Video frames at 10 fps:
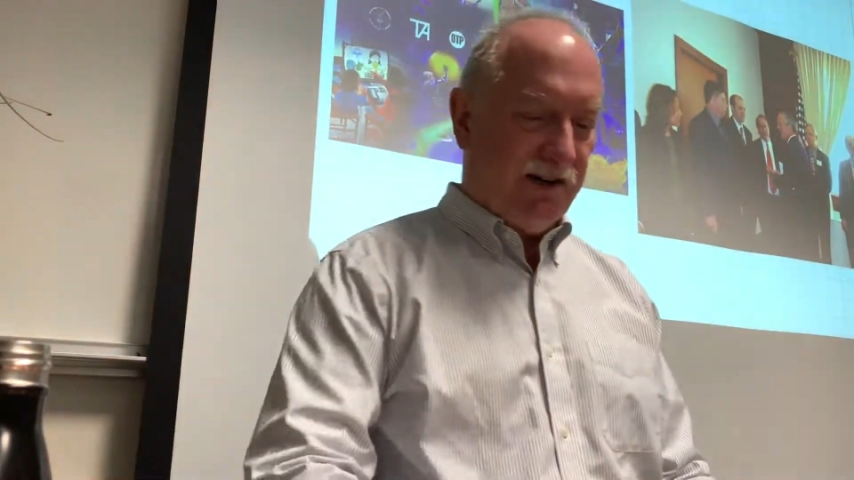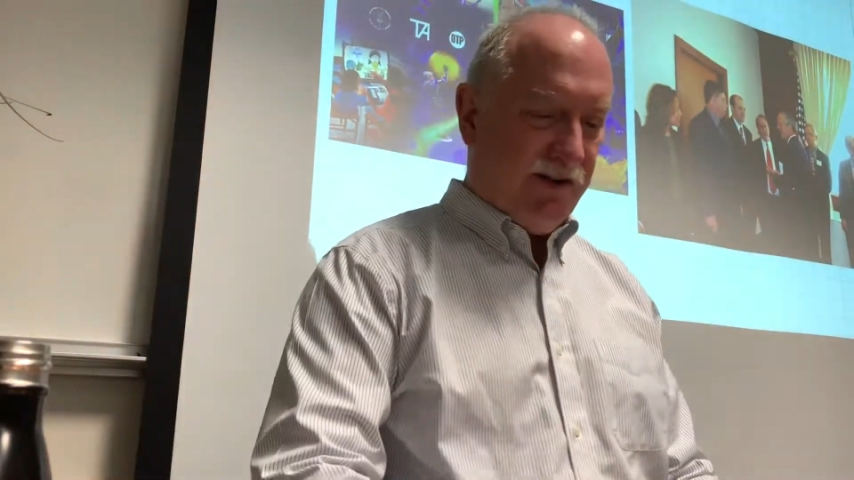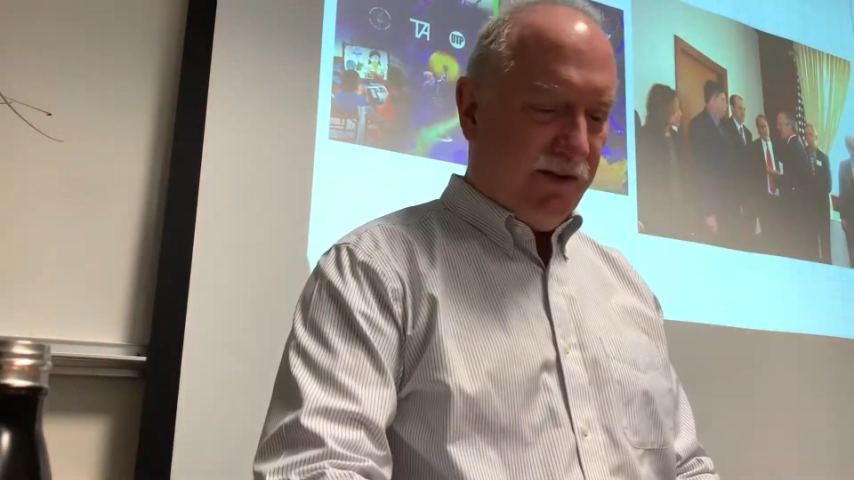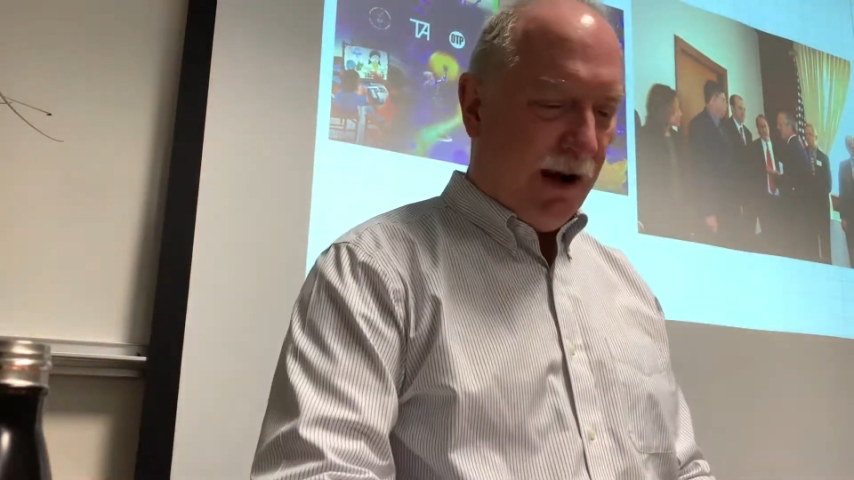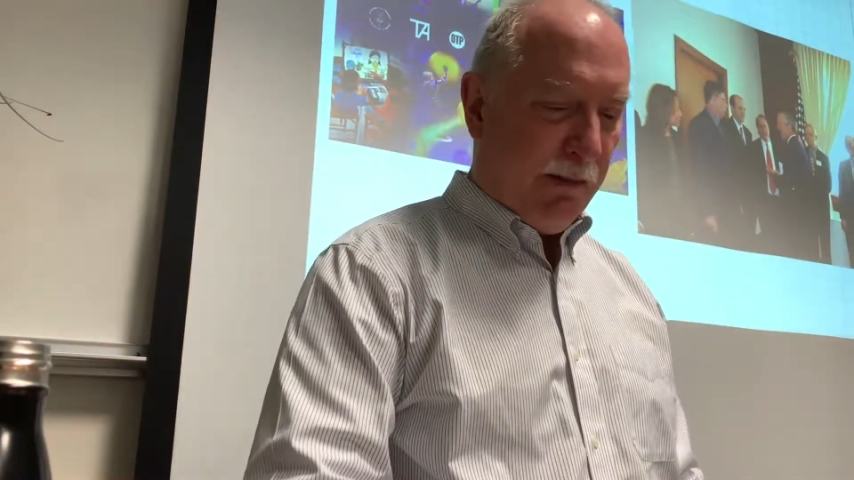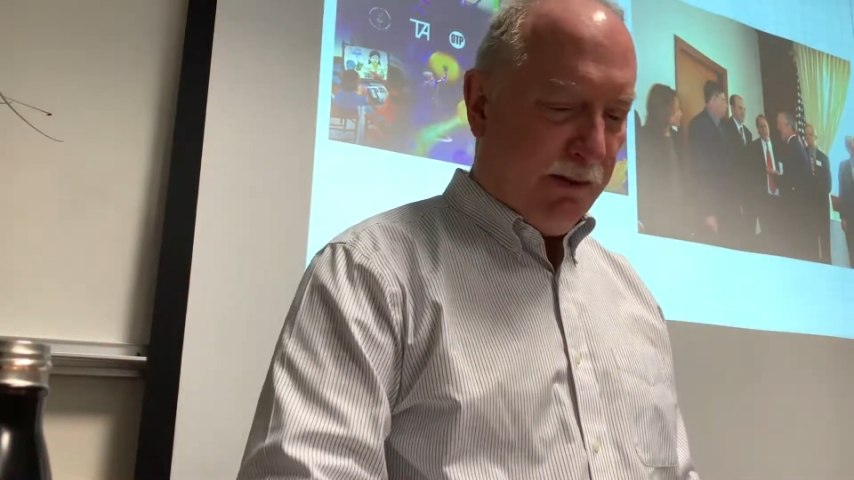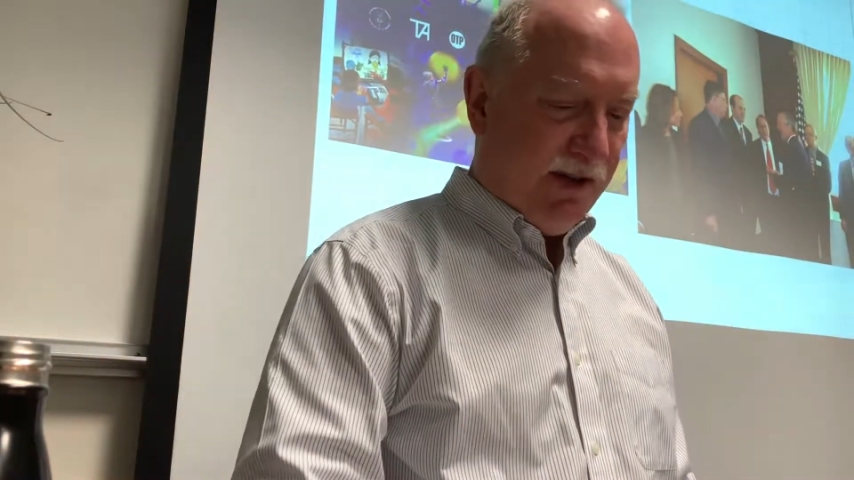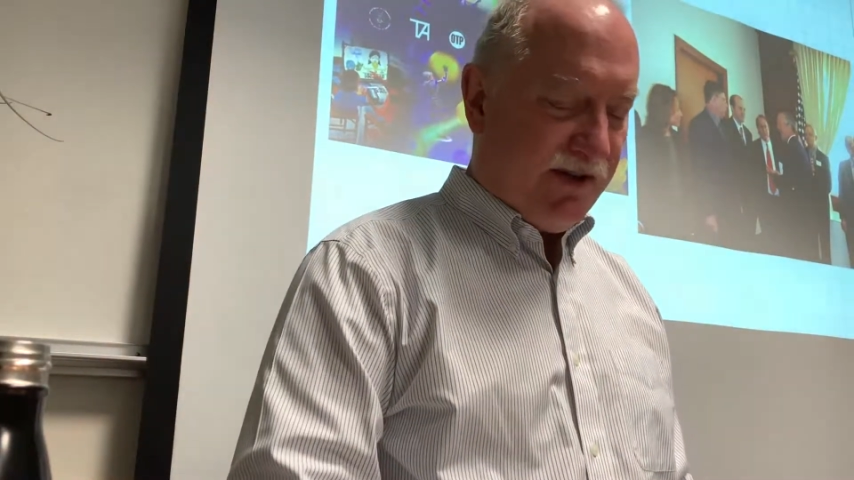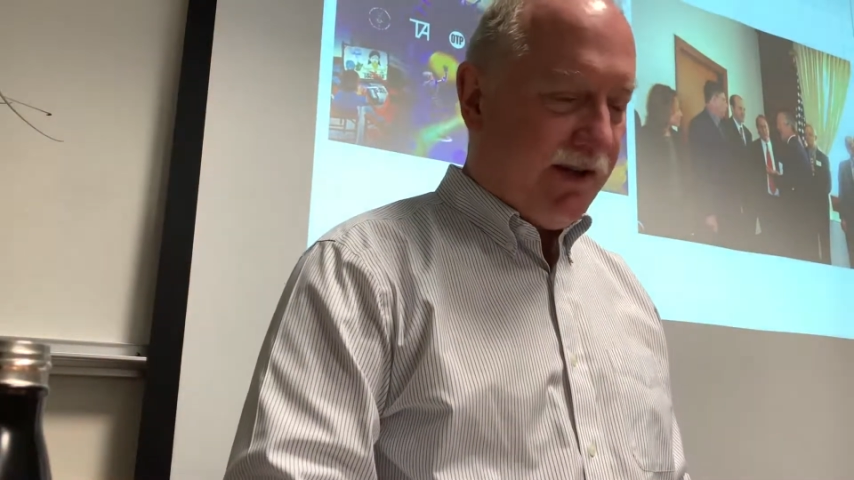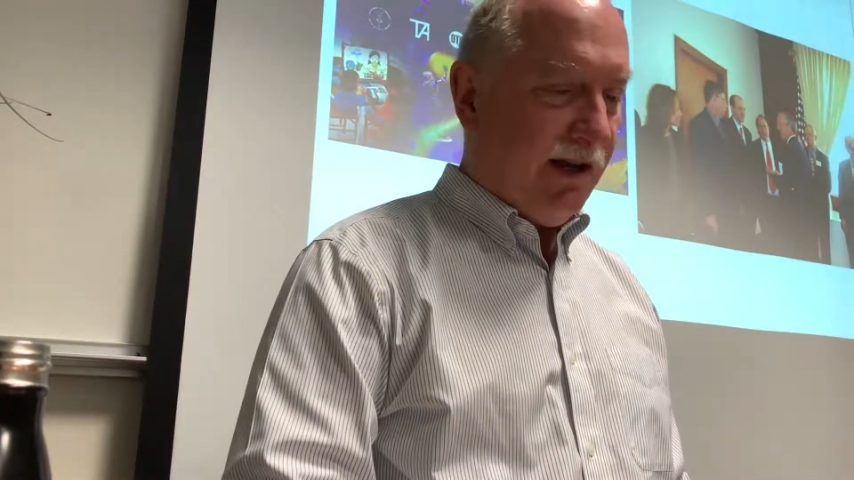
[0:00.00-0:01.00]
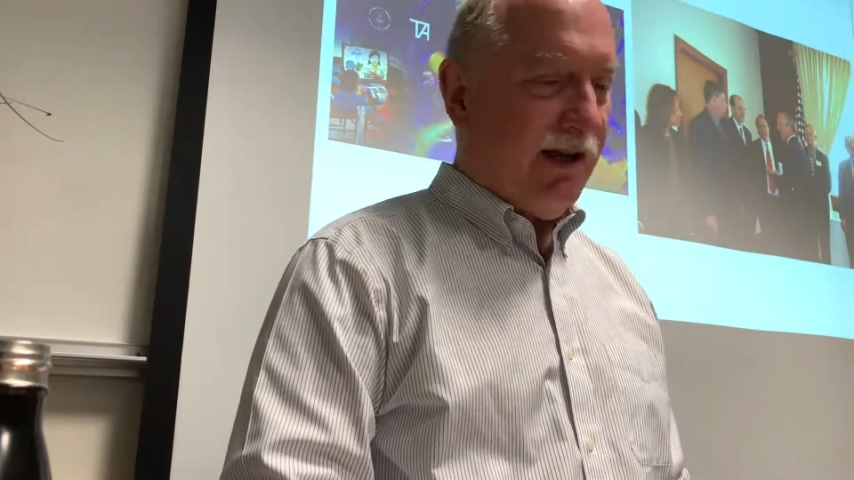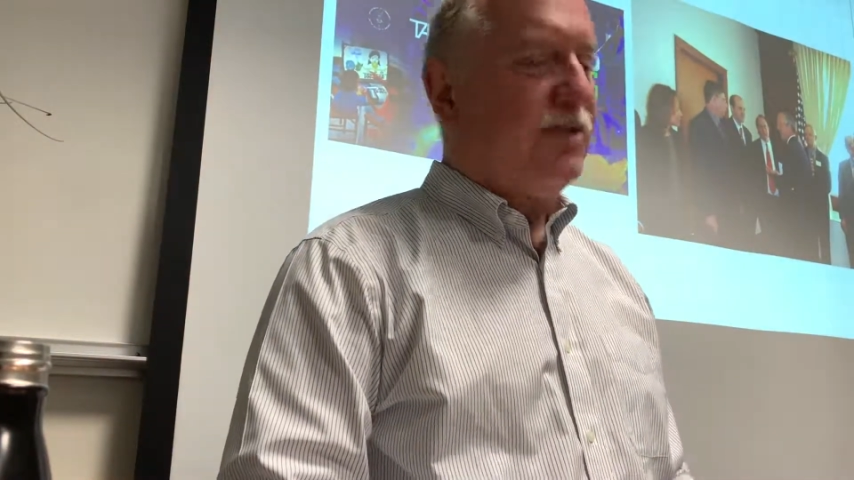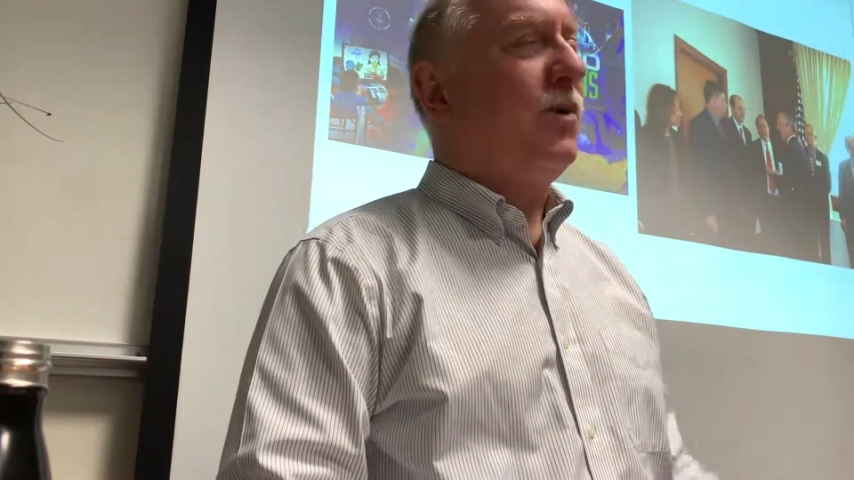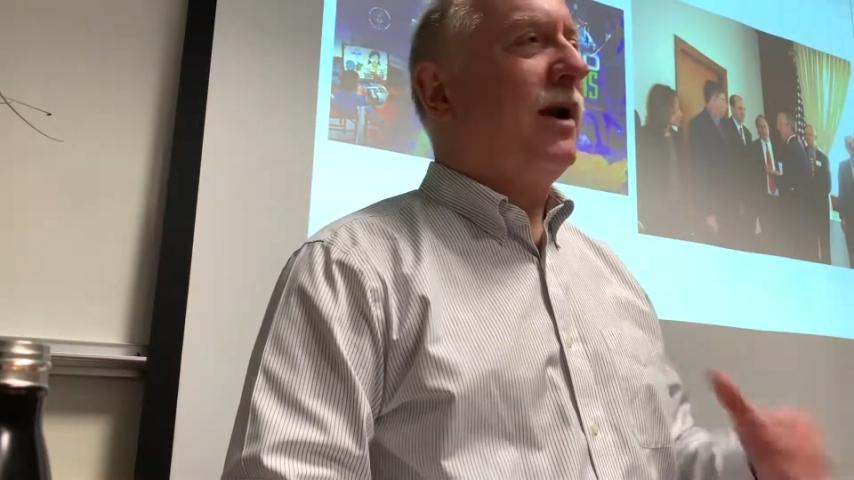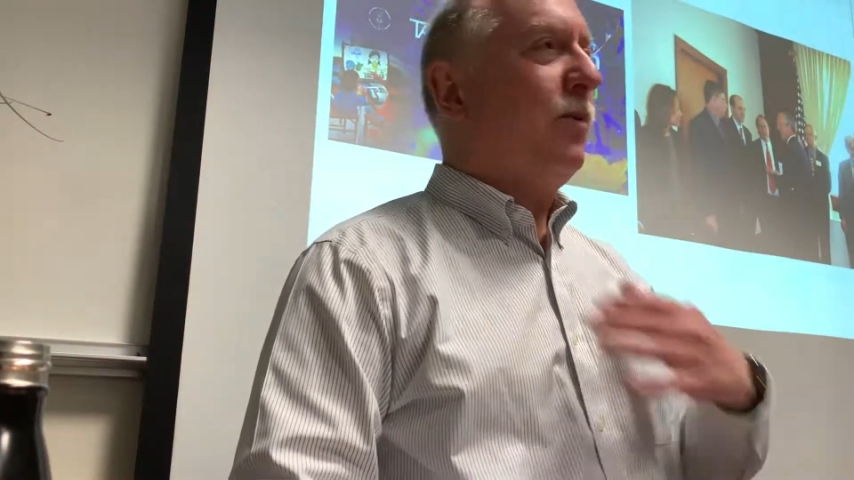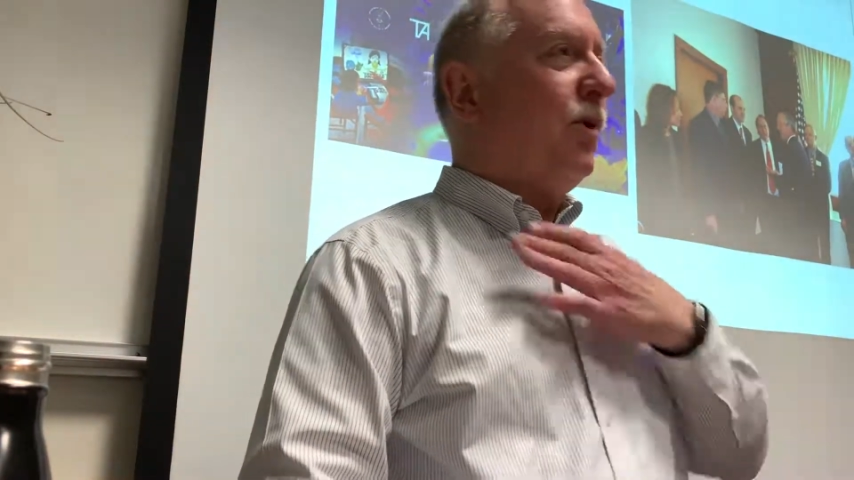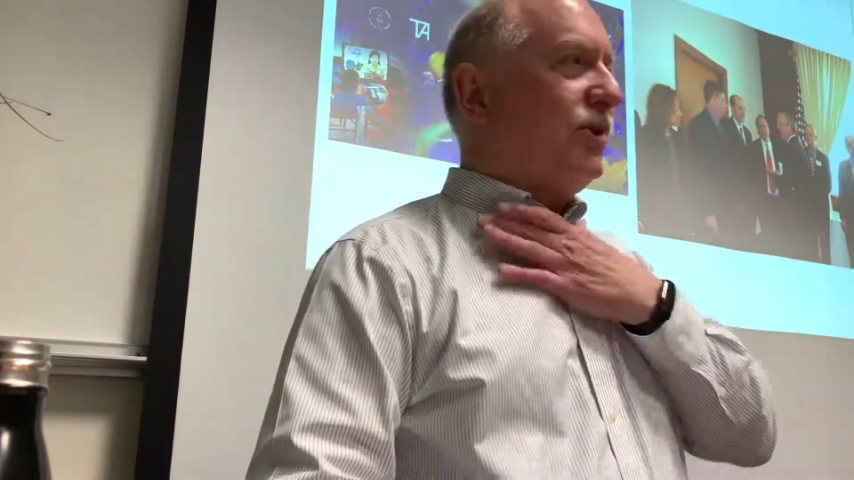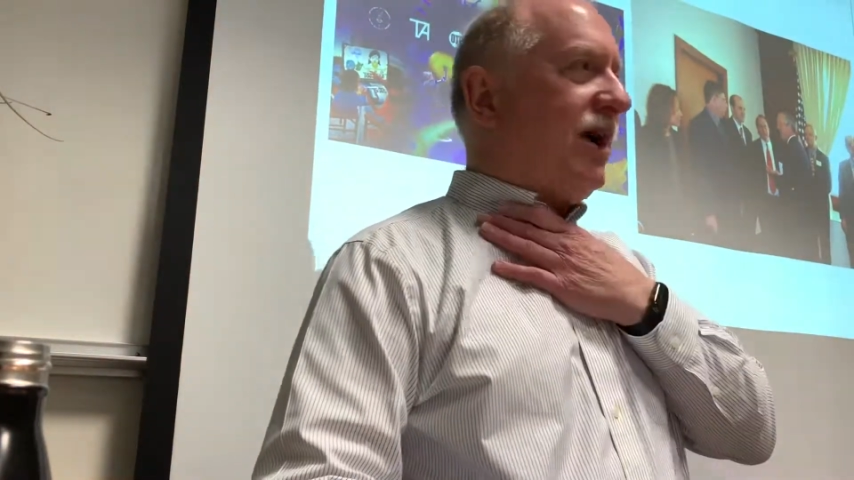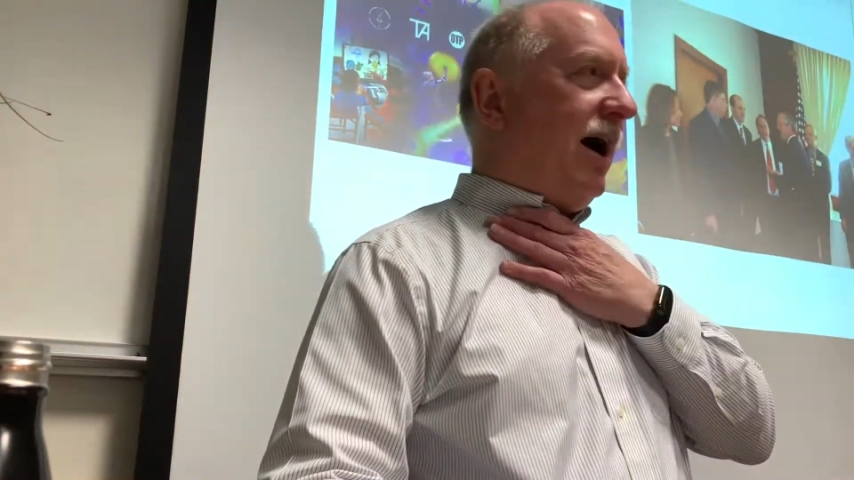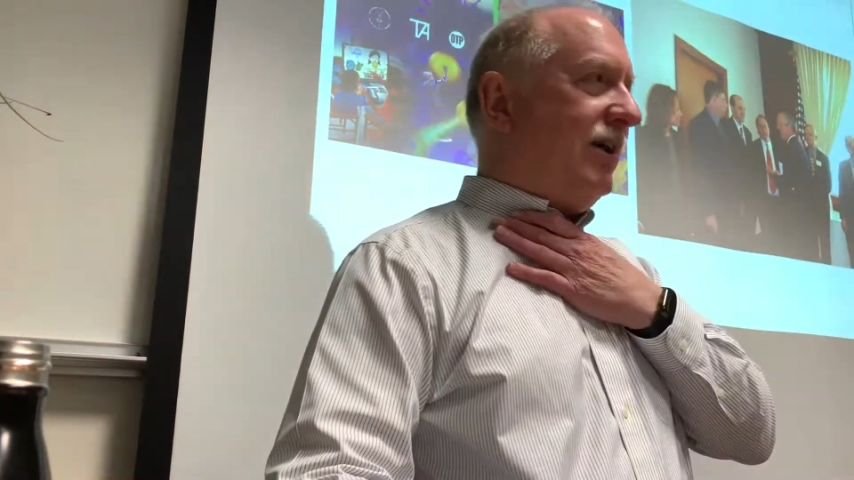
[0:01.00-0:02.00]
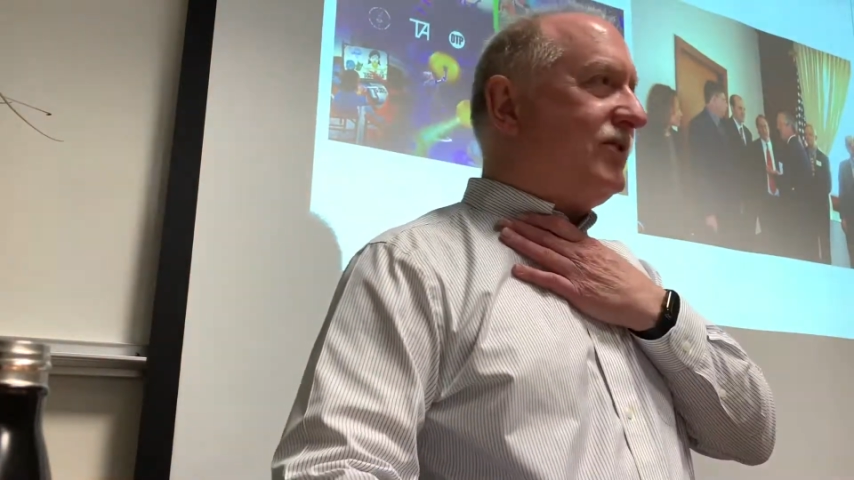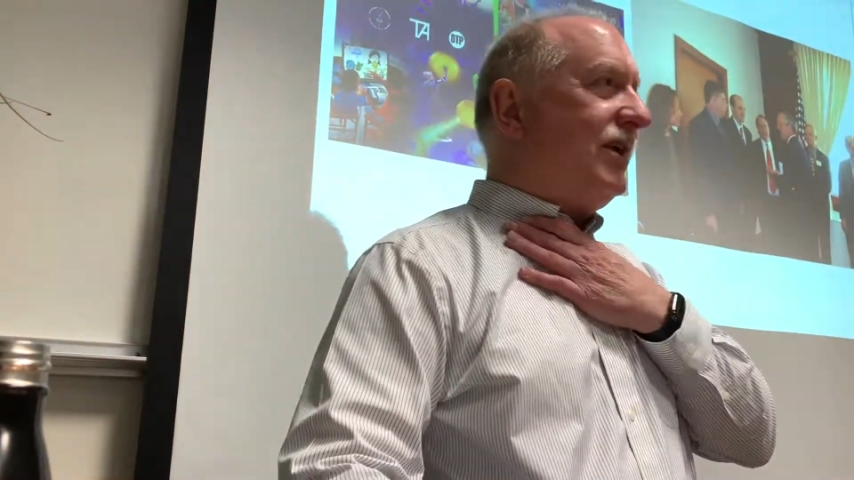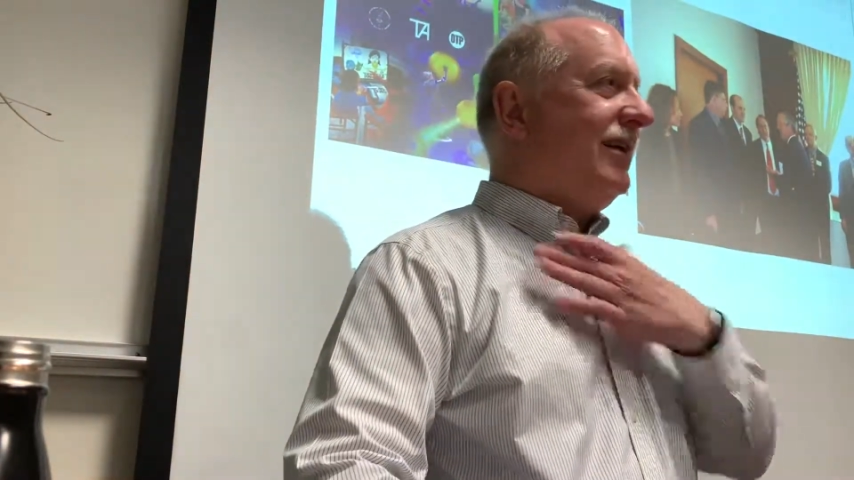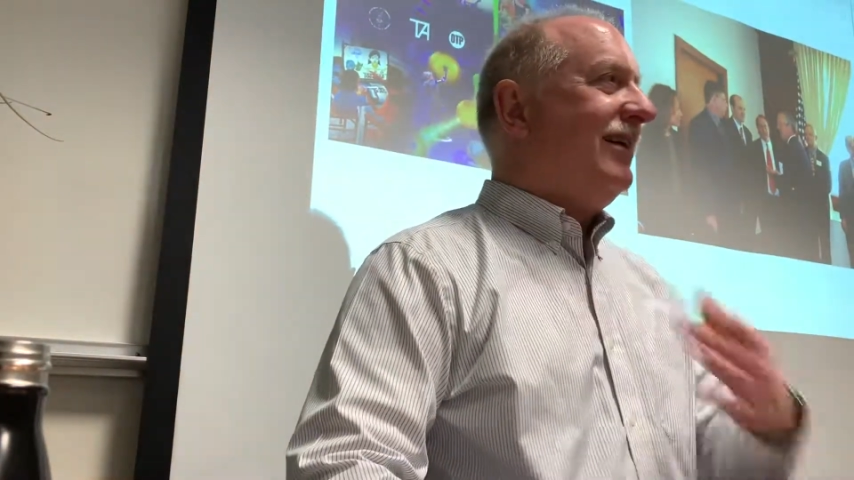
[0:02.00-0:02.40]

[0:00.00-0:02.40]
So I remember this is when I wore ties,